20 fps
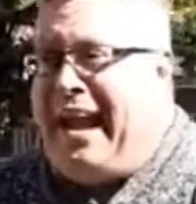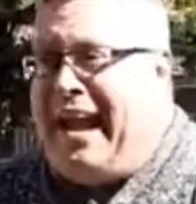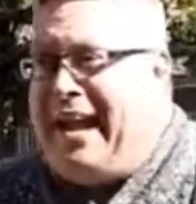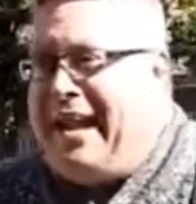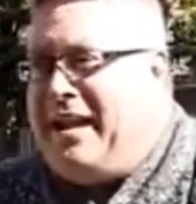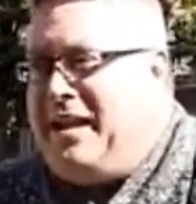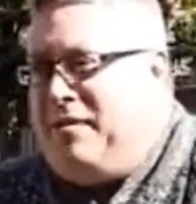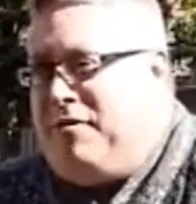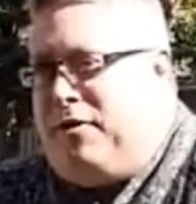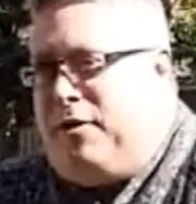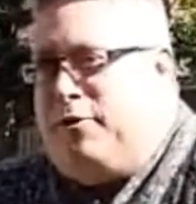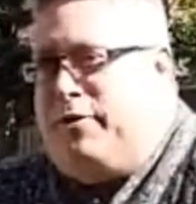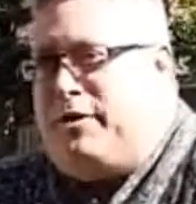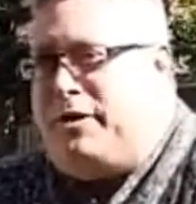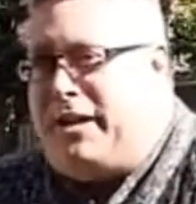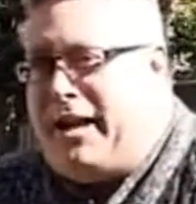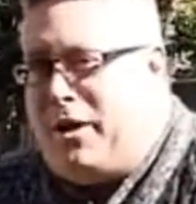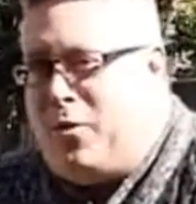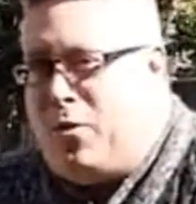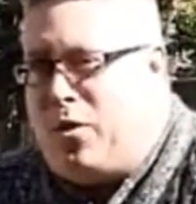And if you
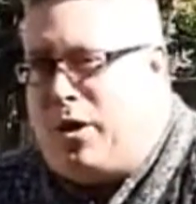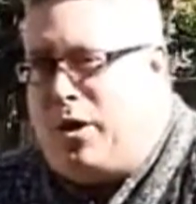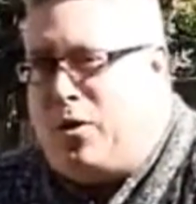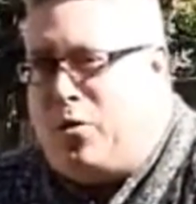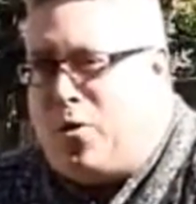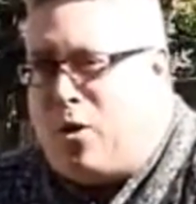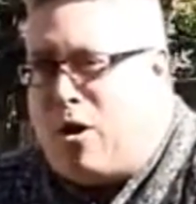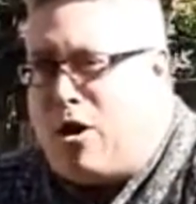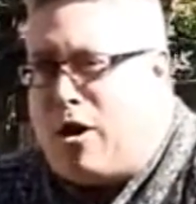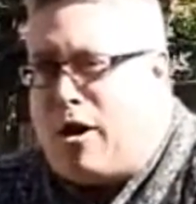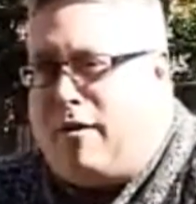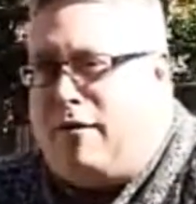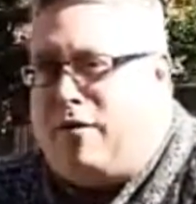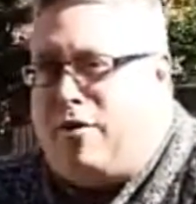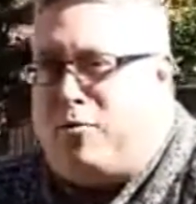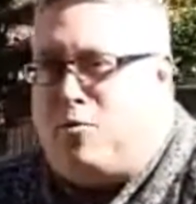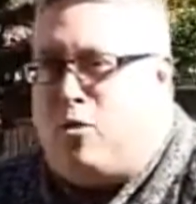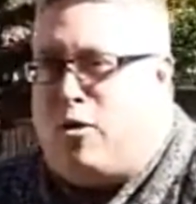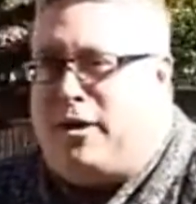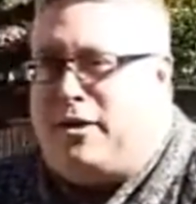stay where you are,
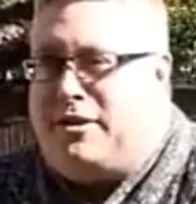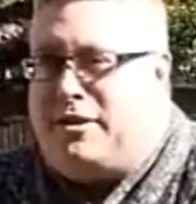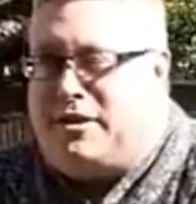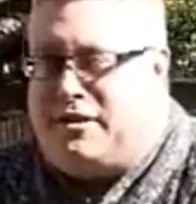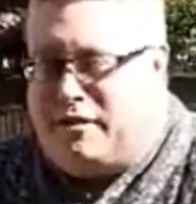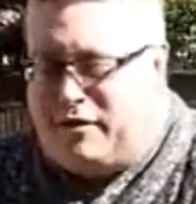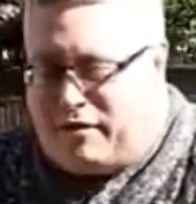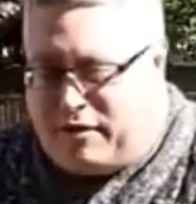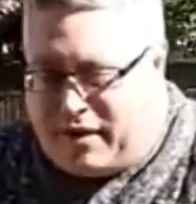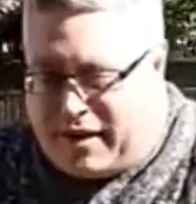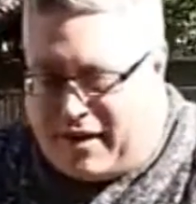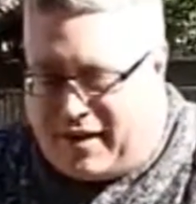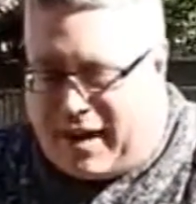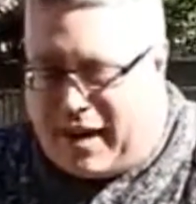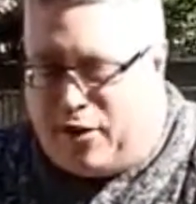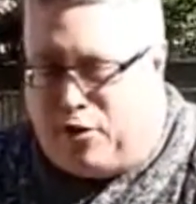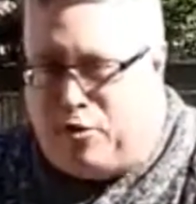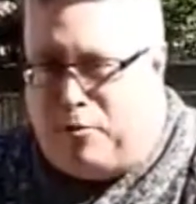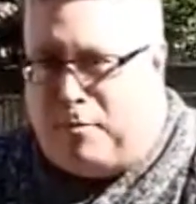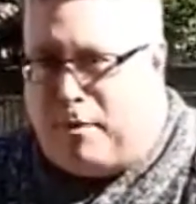if your mortgage doesn't fit in
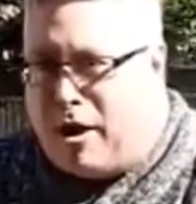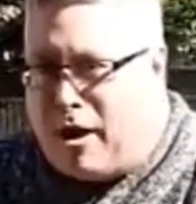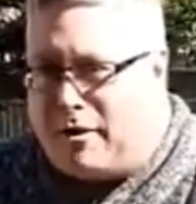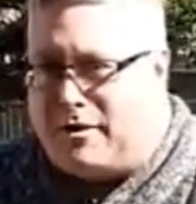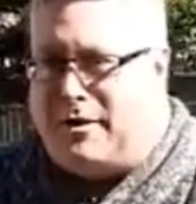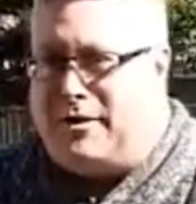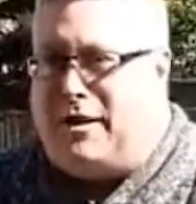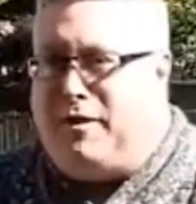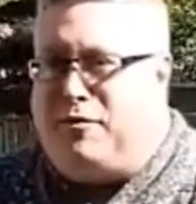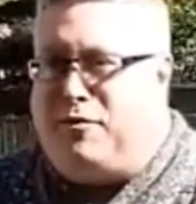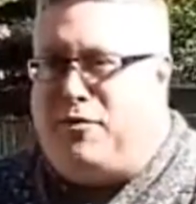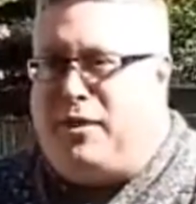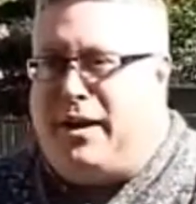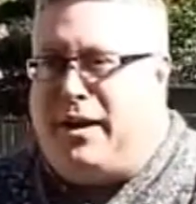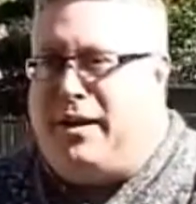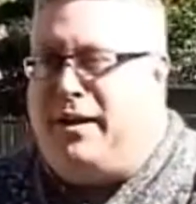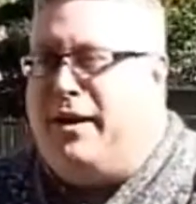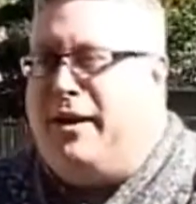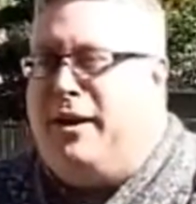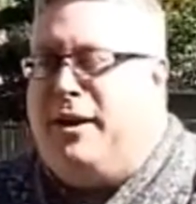that new box that they've
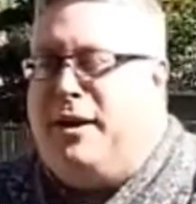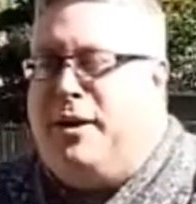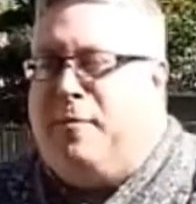created,